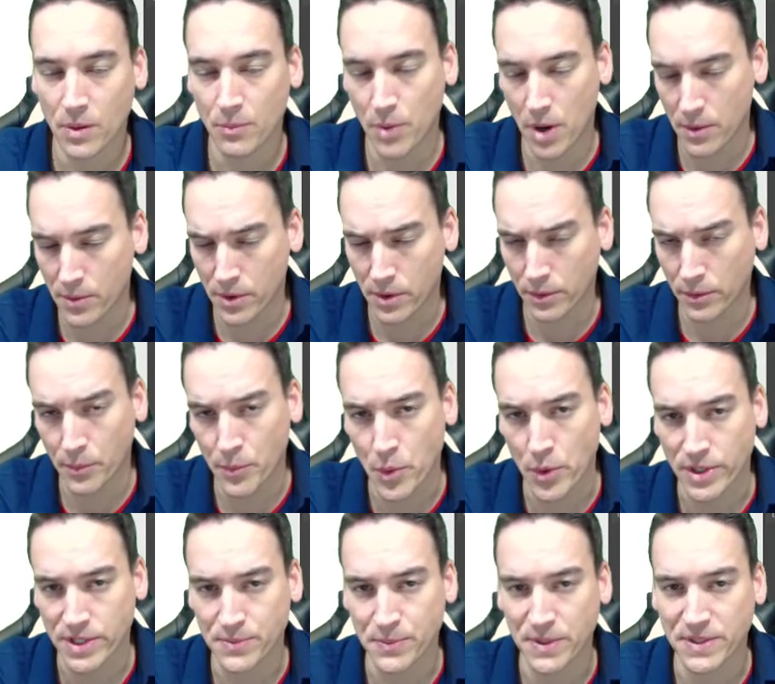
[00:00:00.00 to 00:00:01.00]
probably
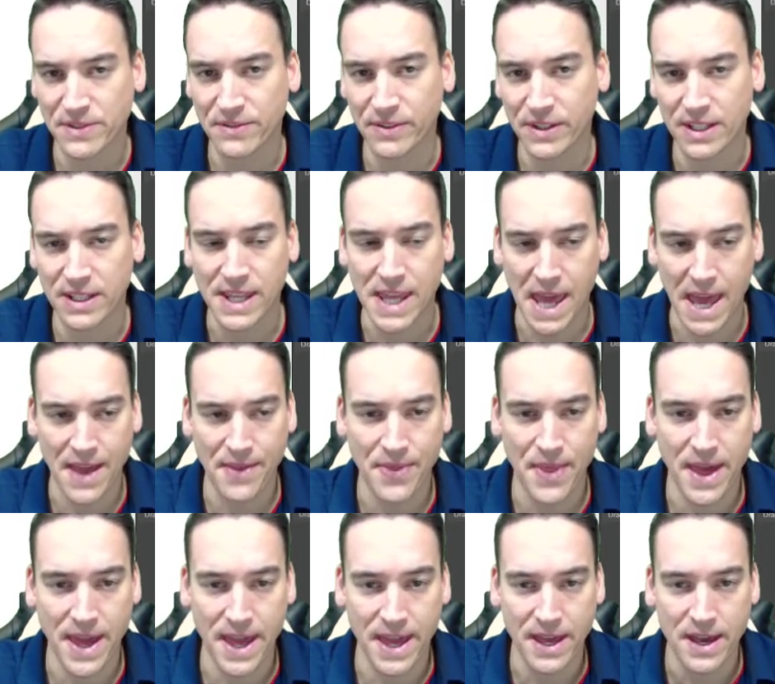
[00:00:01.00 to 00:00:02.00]
reports specifically,
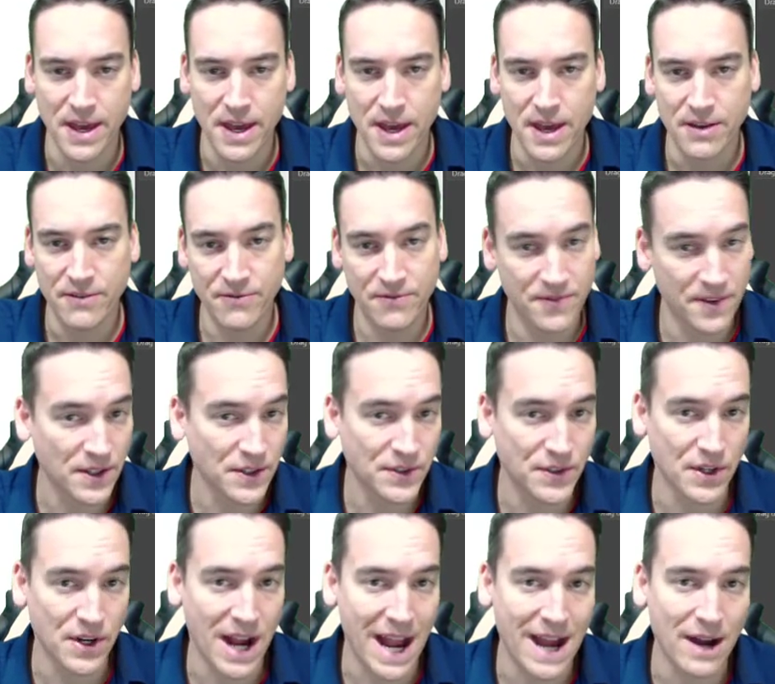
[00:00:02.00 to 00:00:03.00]
and they
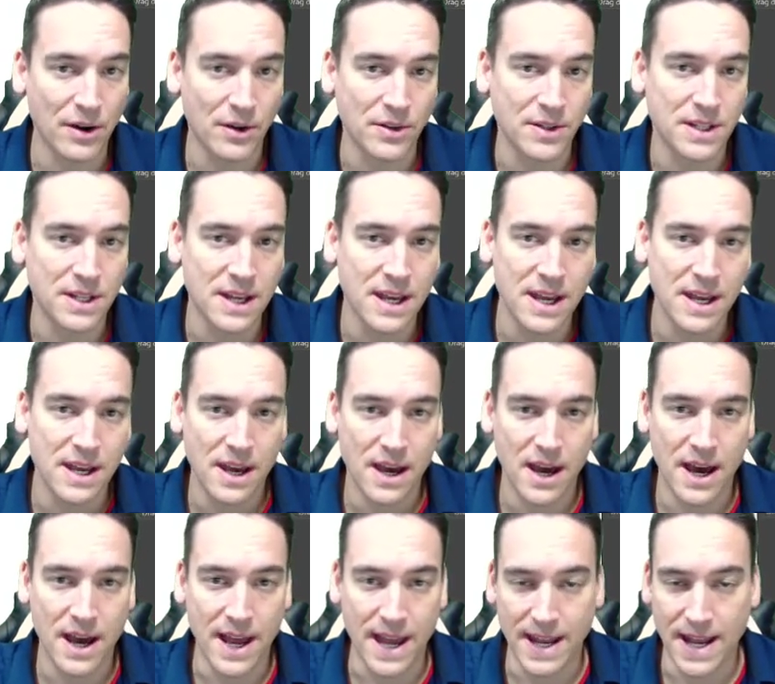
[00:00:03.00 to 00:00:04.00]
filter out
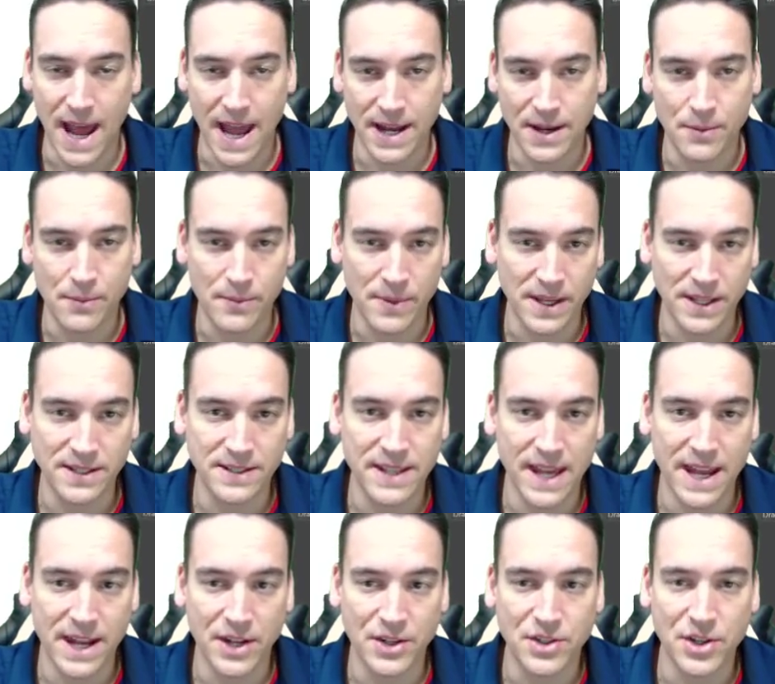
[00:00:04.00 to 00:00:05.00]
uh, an item
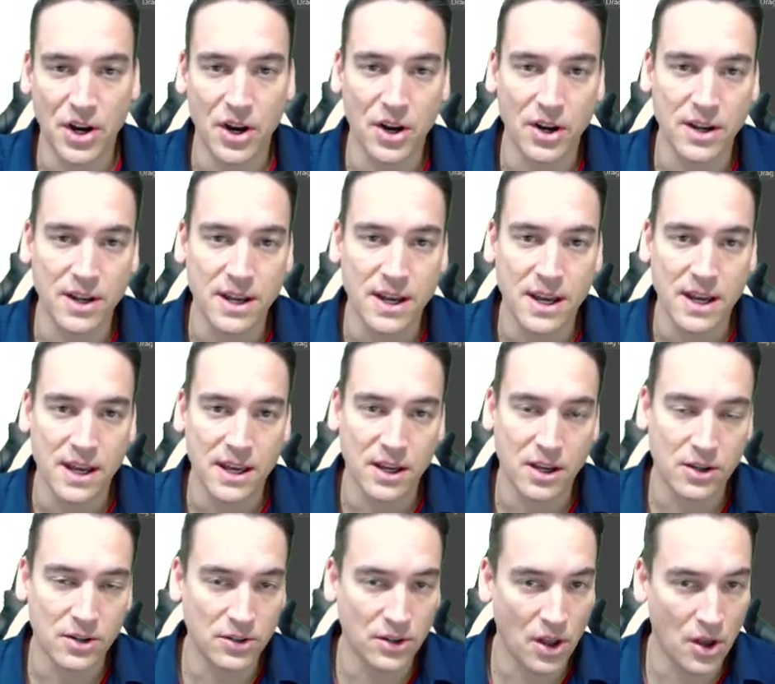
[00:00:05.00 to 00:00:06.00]
inside a chart,
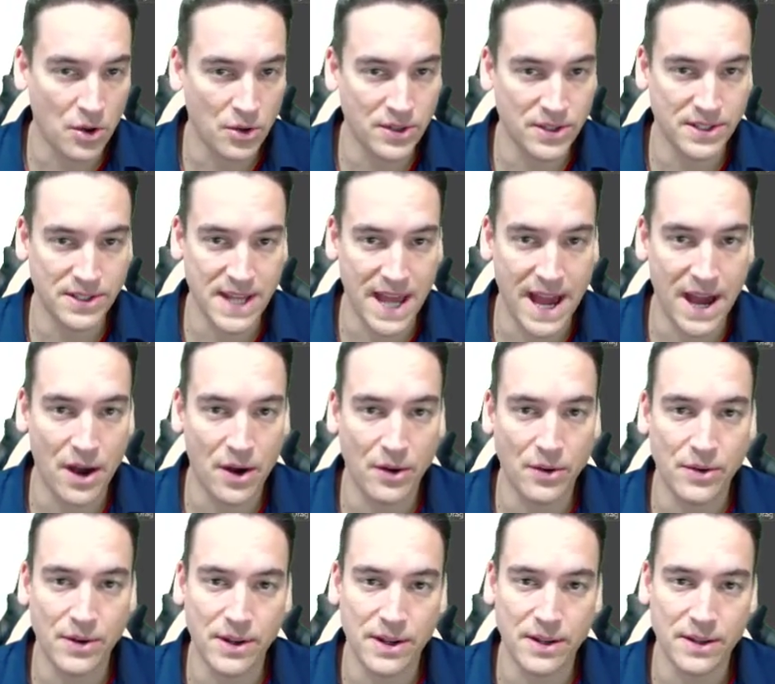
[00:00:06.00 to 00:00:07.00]
close
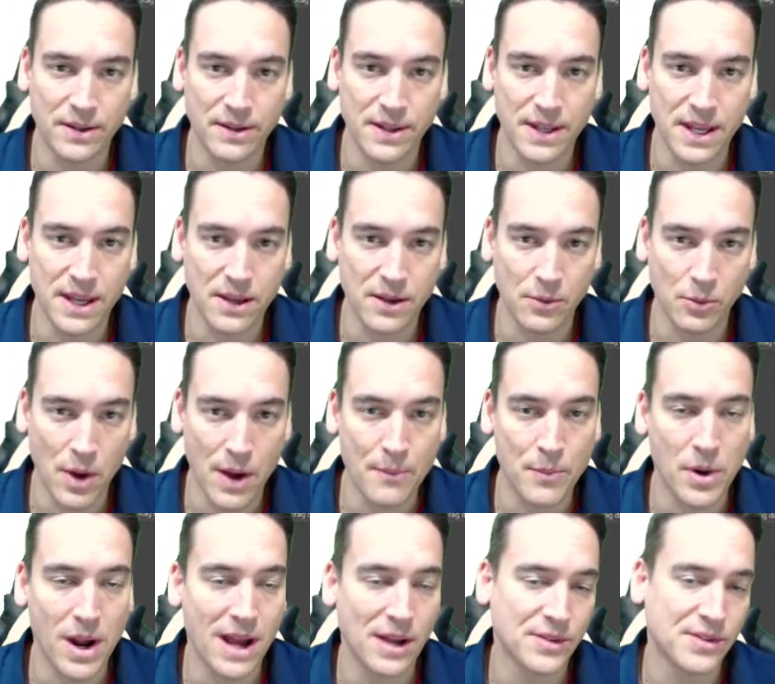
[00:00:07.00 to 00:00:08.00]
down the
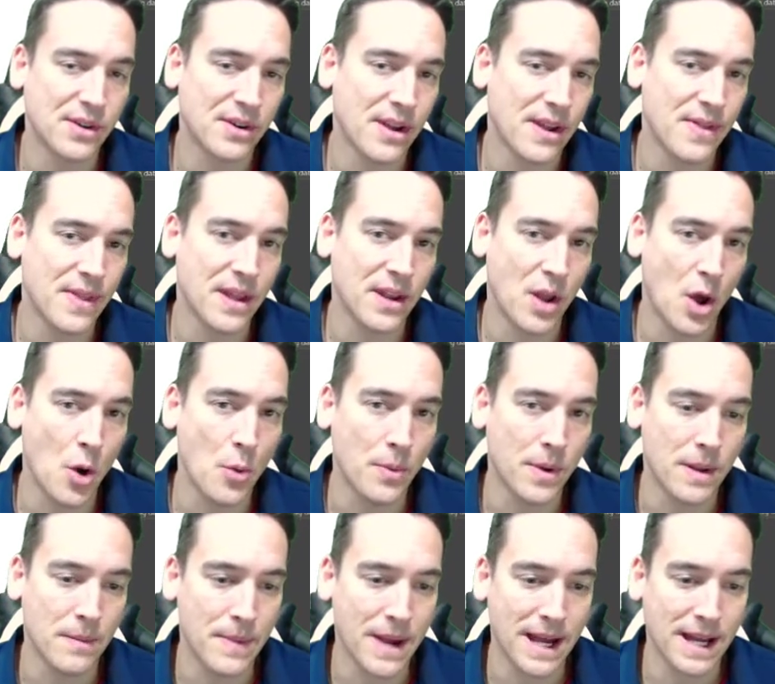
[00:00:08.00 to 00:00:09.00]
web browser and then
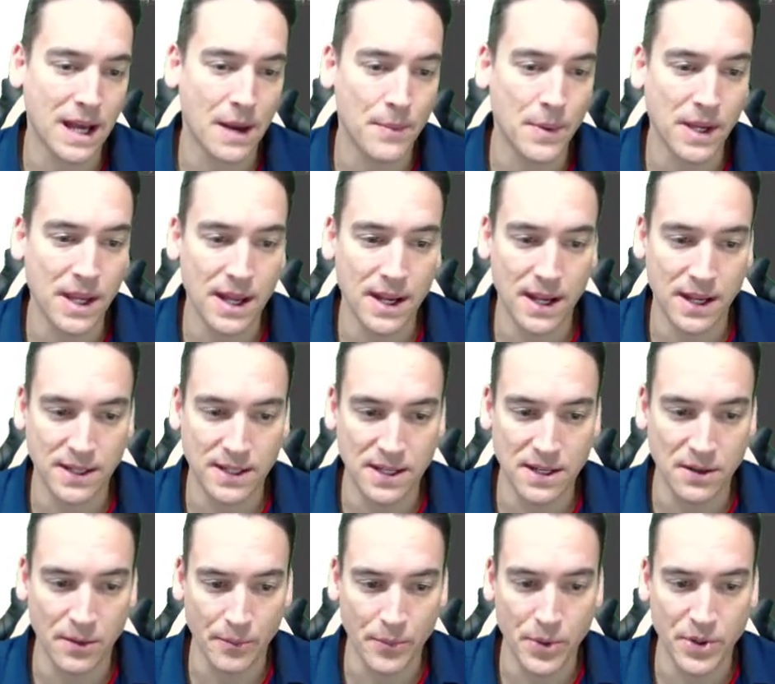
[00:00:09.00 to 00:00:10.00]
open it back up again, it
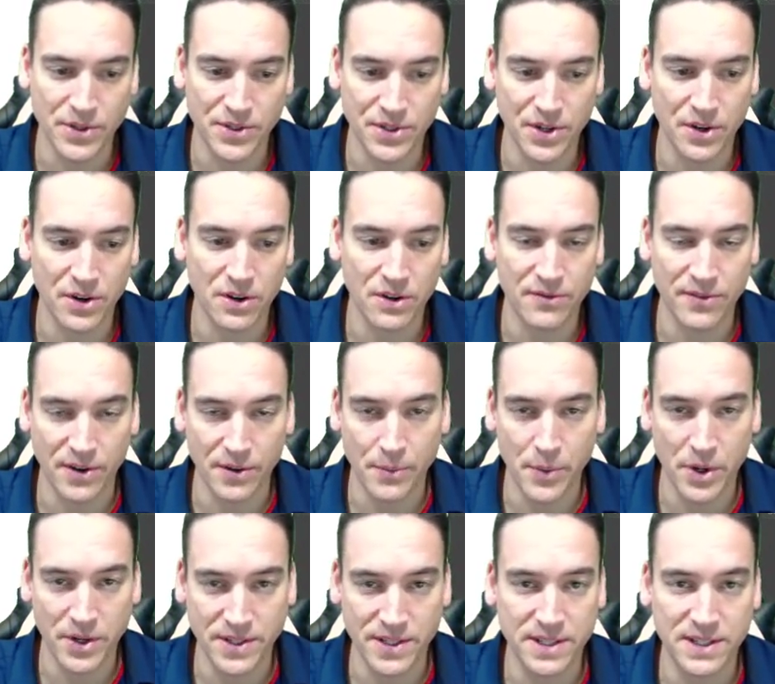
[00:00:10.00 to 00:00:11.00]
didn't preserve or
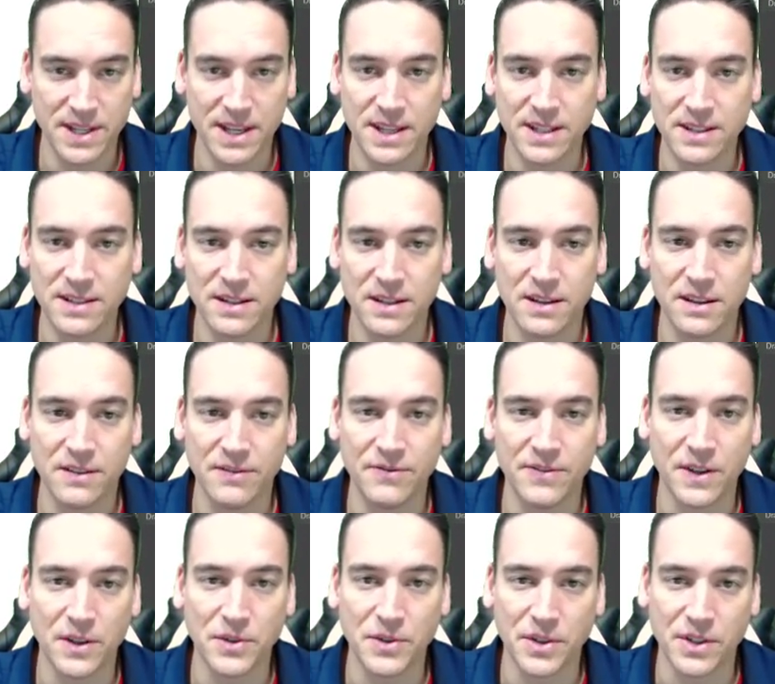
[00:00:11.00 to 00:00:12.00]
persist the
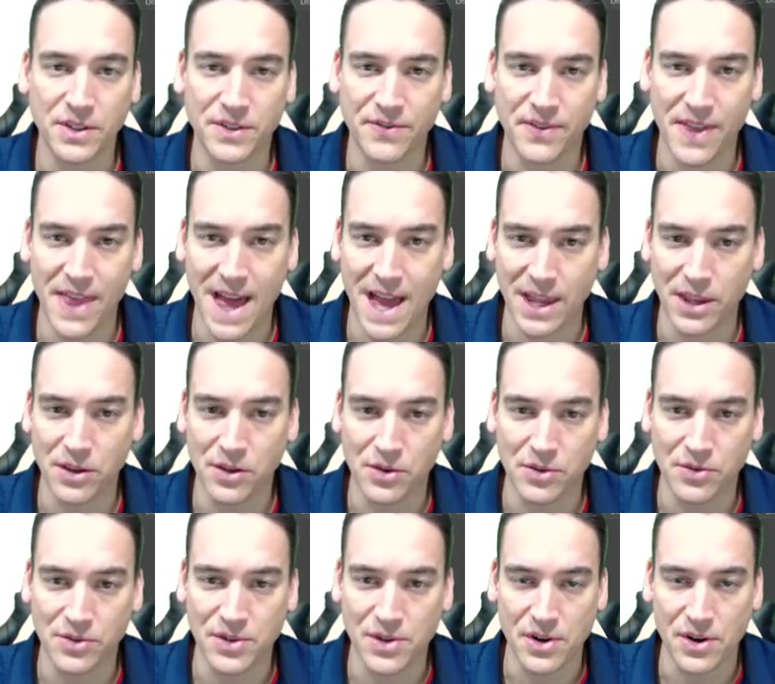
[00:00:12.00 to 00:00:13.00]
filters for that
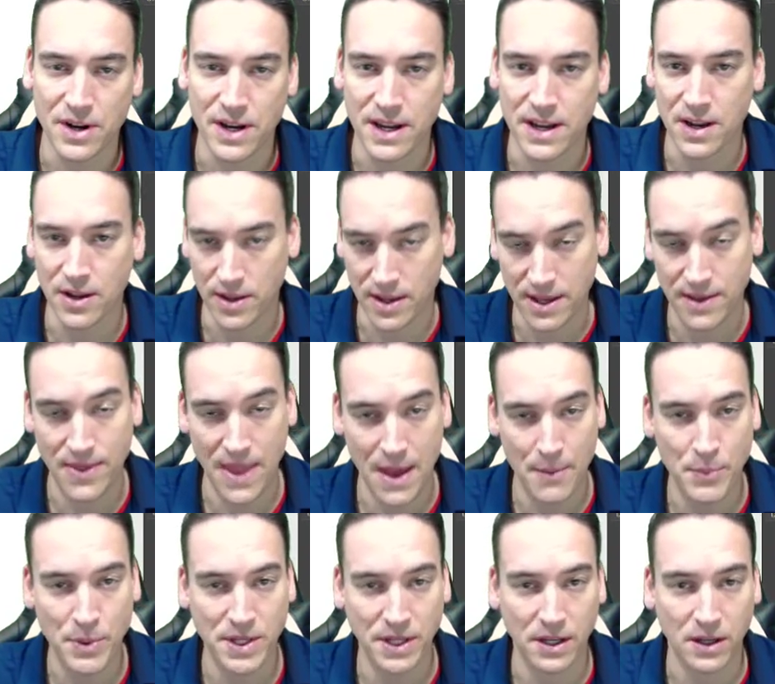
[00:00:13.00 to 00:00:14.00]
user in, in
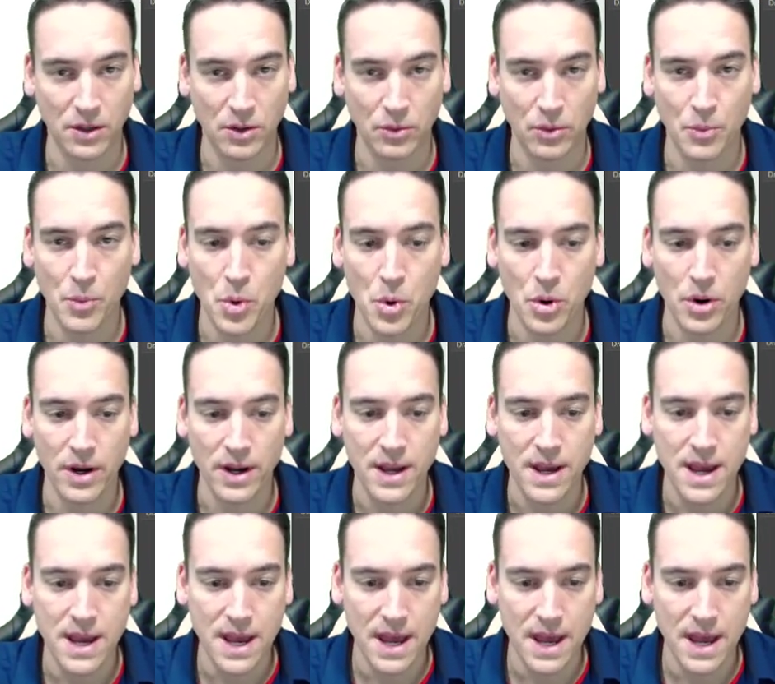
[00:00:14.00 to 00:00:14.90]
that particular report.